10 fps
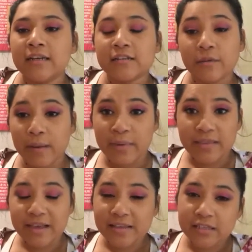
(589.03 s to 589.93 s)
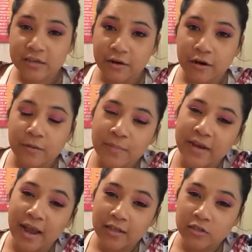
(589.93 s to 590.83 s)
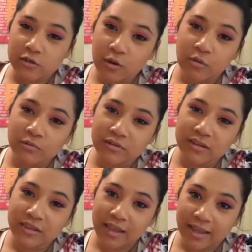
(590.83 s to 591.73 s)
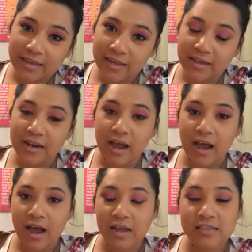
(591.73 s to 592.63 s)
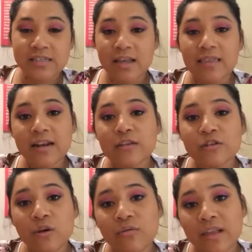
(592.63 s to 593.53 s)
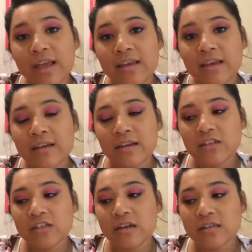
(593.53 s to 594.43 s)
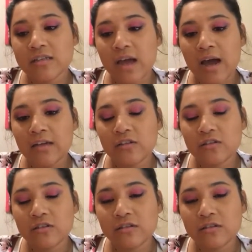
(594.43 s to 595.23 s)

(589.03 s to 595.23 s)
So I made that skirt, but I don't like it. It's not that I don't like it, it's just I